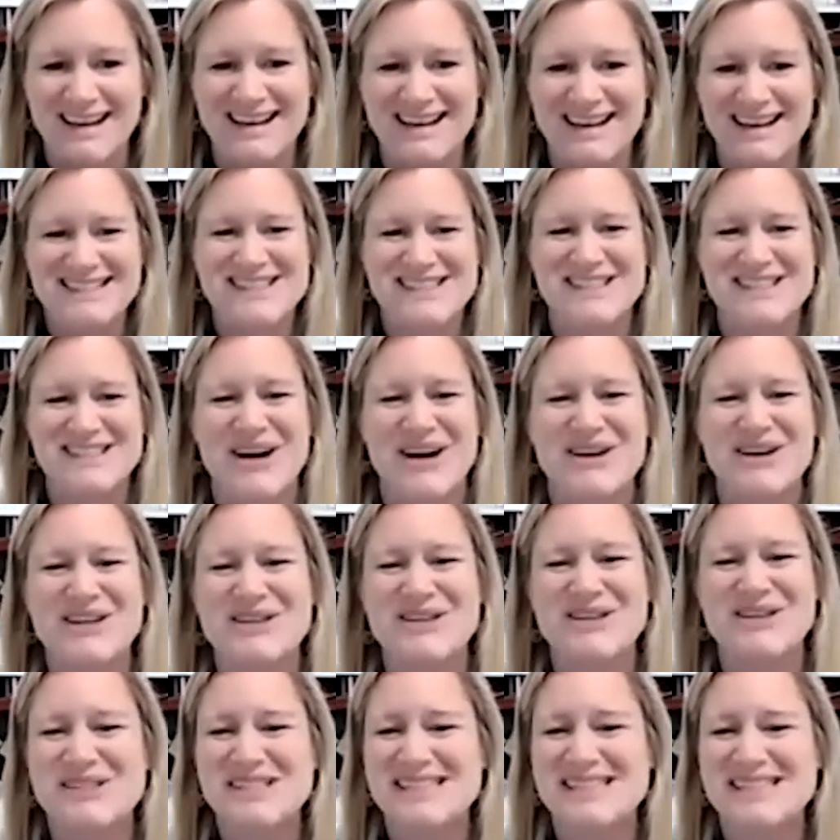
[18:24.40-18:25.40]
So
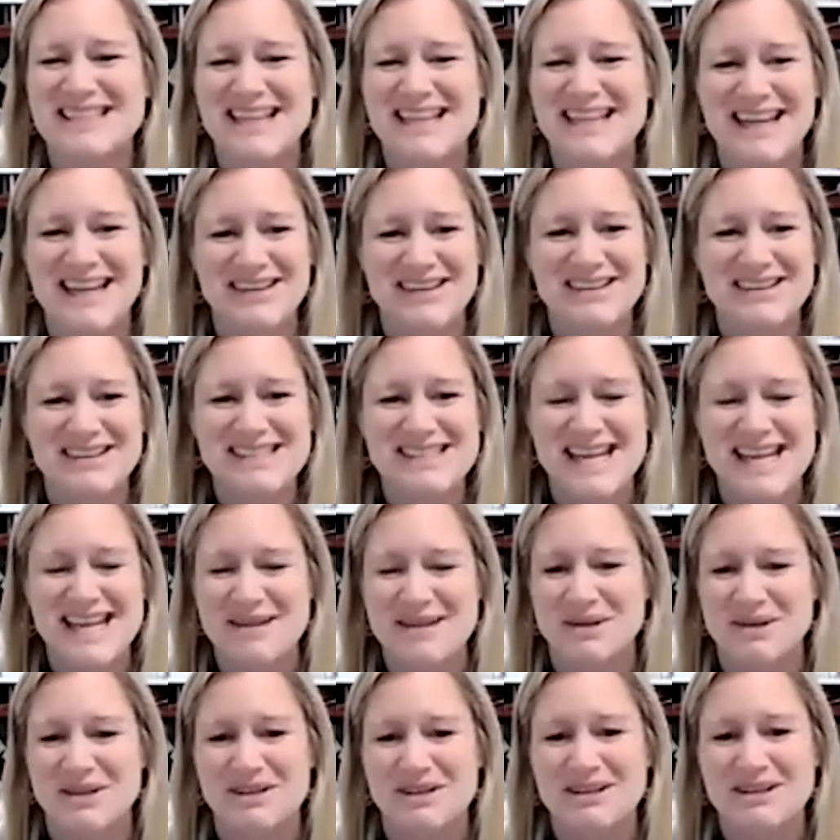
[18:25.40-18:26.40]
you just lay on the
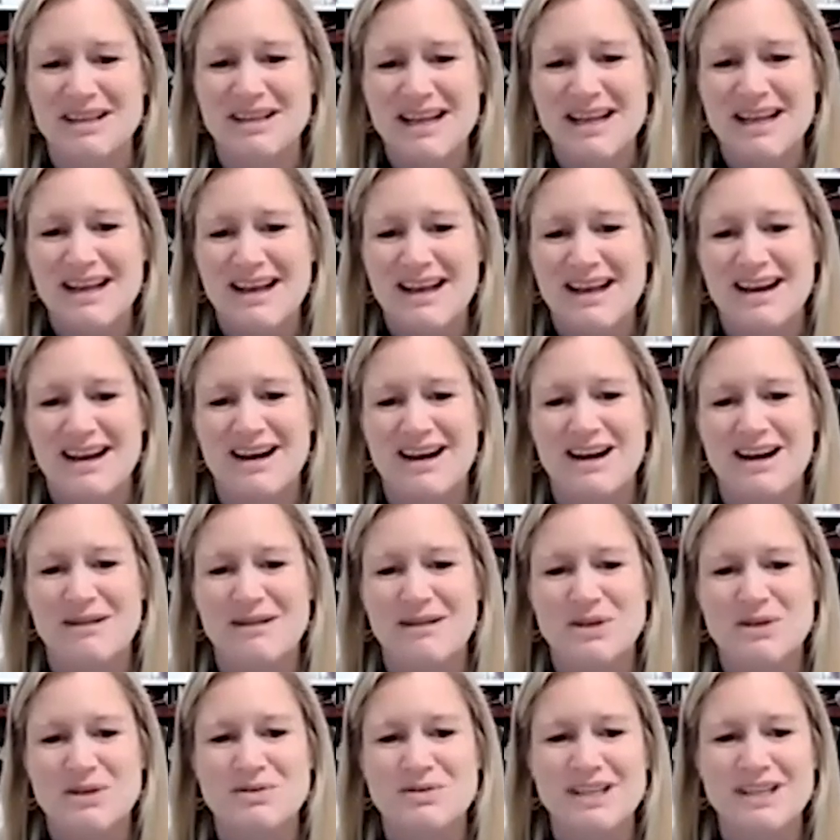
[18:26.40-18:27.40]
table.
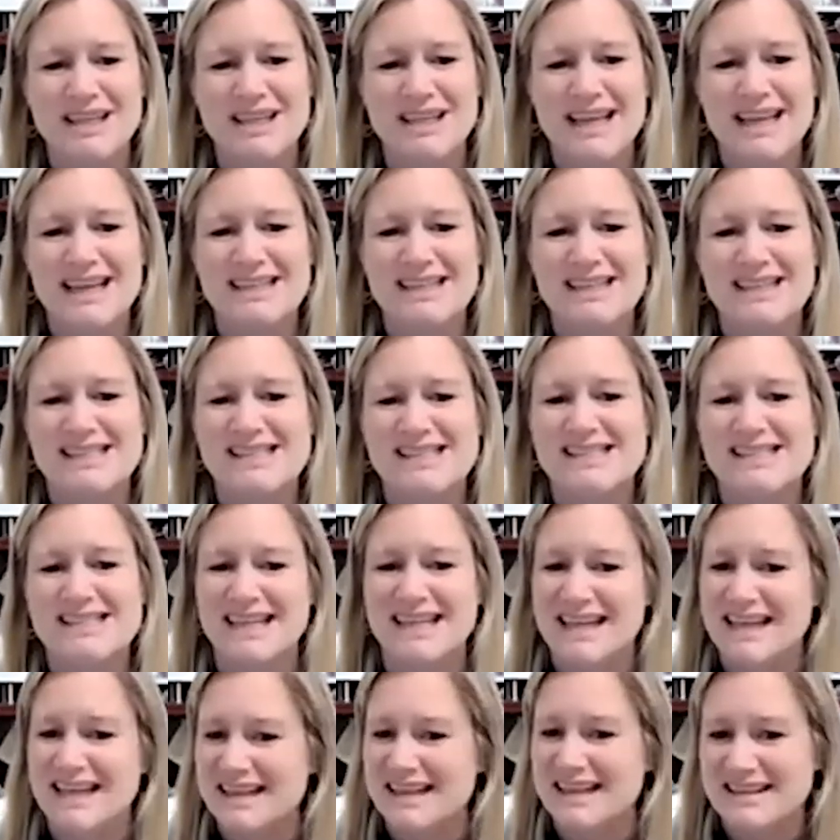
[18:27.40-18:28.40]
You really can't
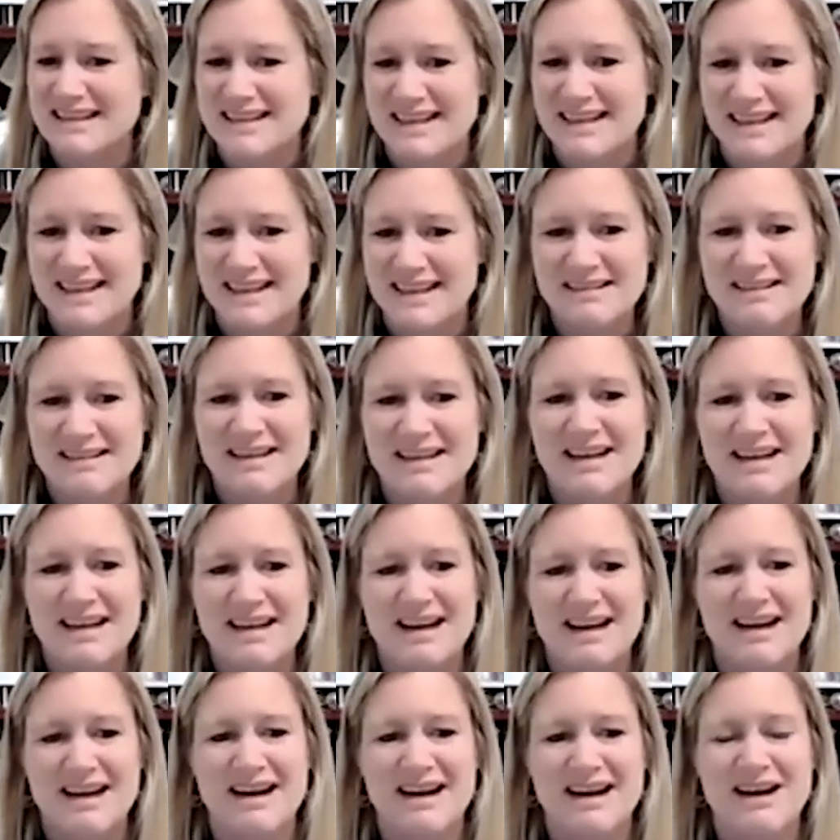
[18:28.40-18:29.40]
see anything.
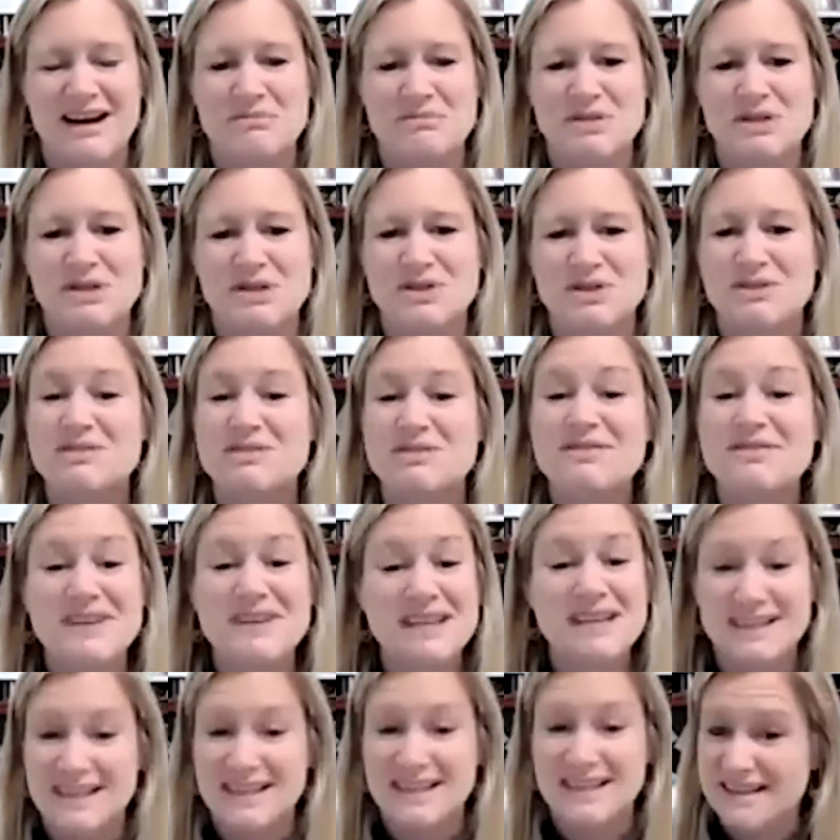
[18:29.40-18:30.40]
You don't
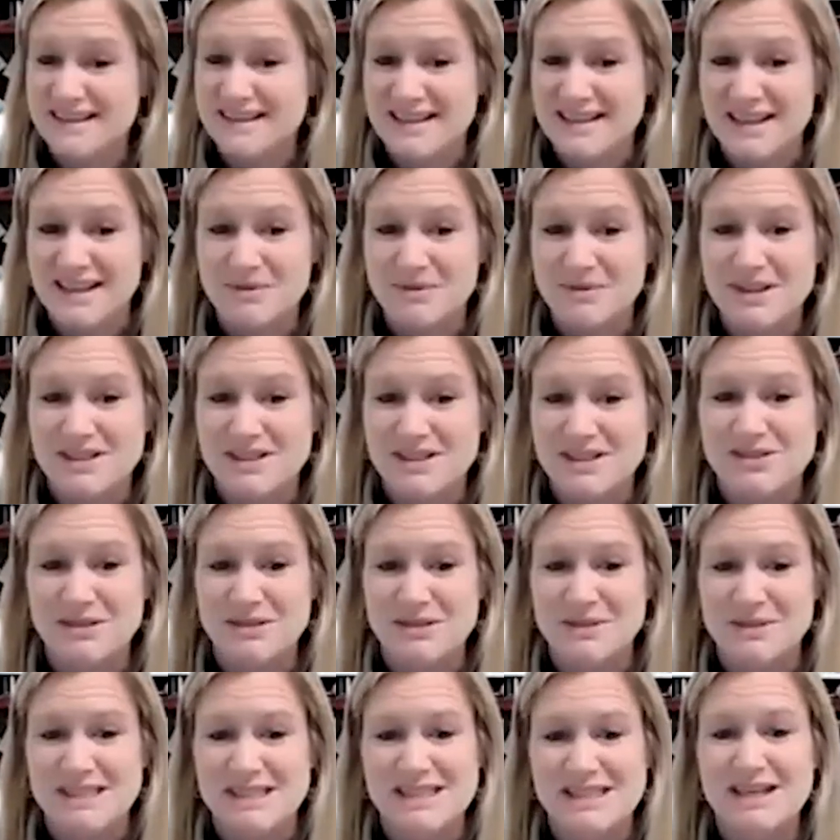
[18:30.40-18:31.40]
feel anything when the
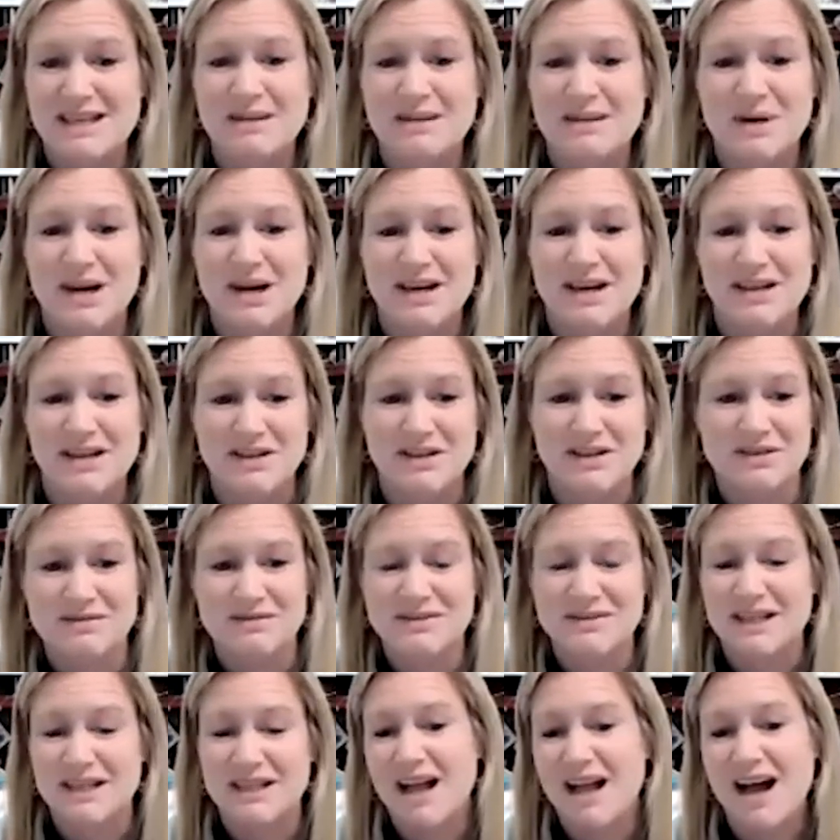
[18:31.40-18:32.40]
treatments come on. You don't
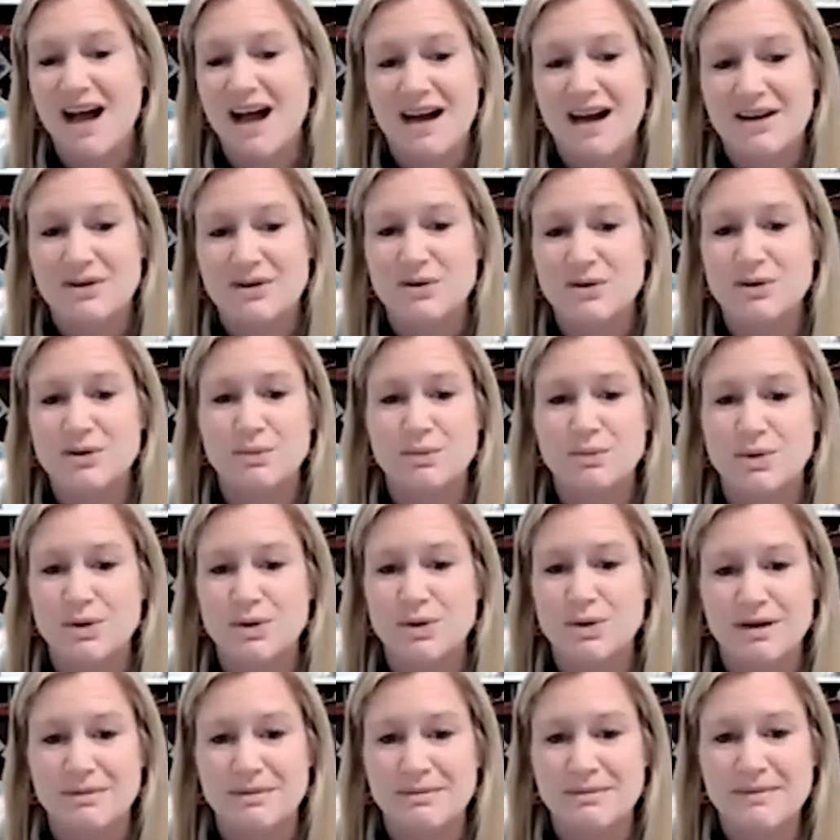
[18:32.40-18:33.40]
feel hot or
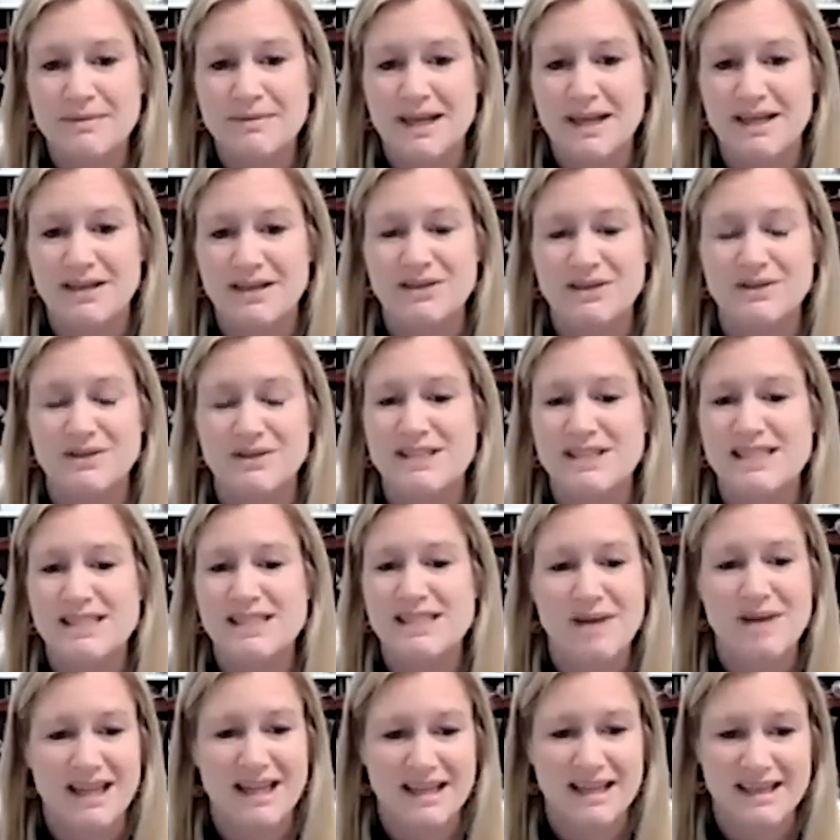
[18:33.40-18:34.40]
warm, and you don't
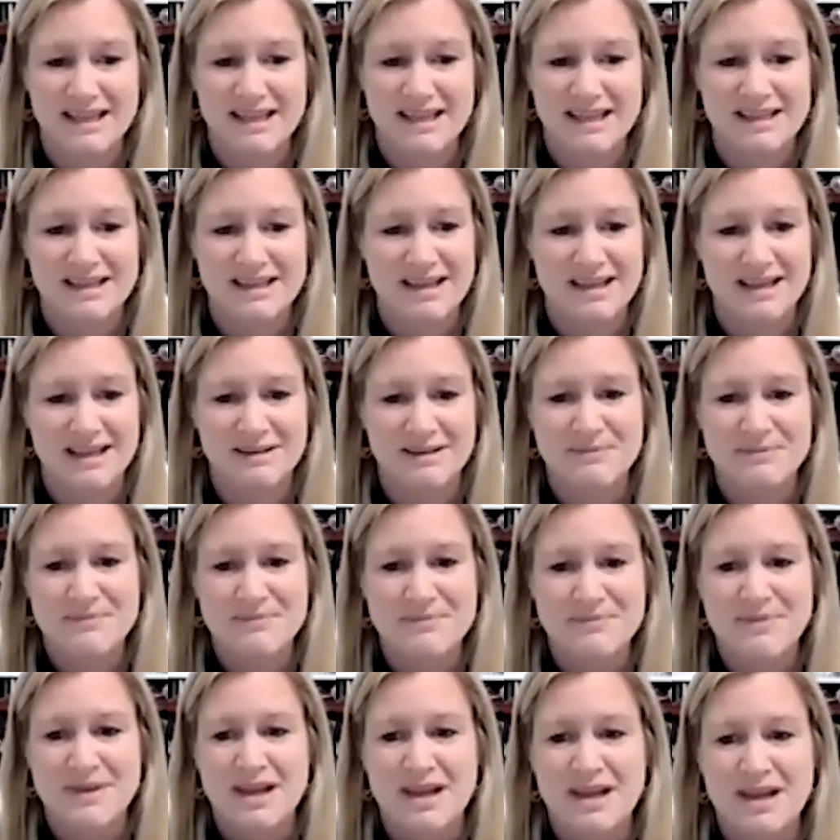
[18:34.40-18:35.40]
smell anything.
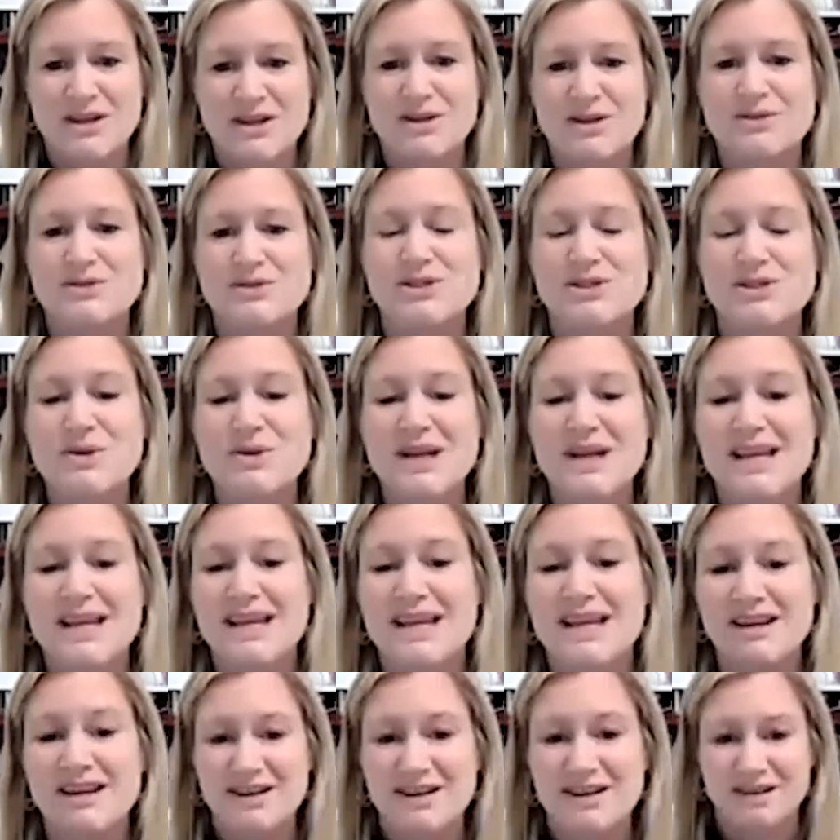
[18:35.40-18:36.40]
You do
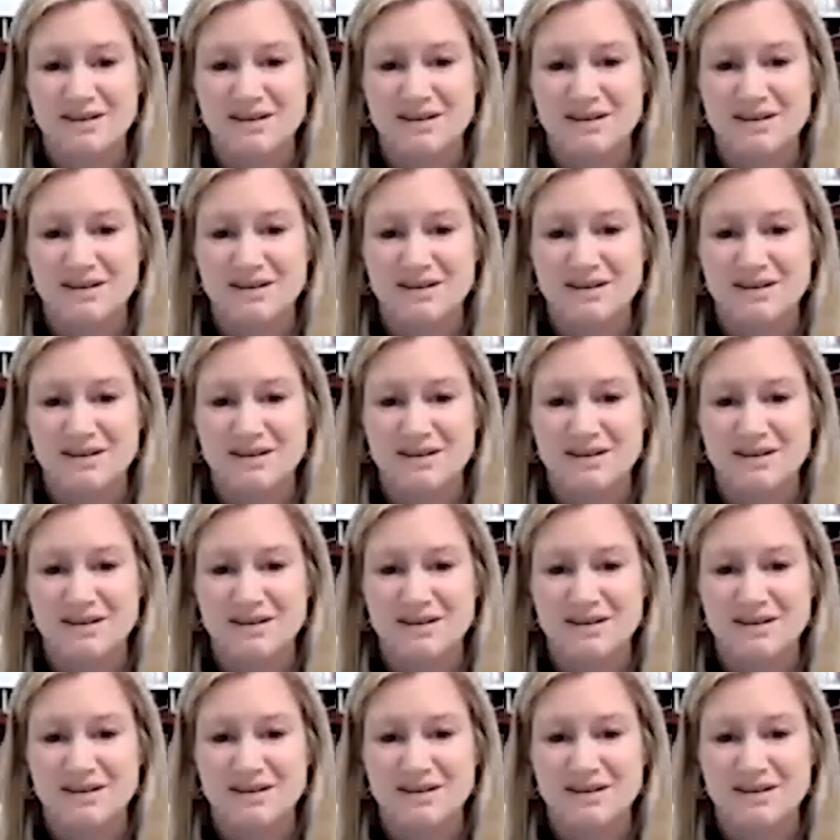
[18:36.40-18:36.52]
hear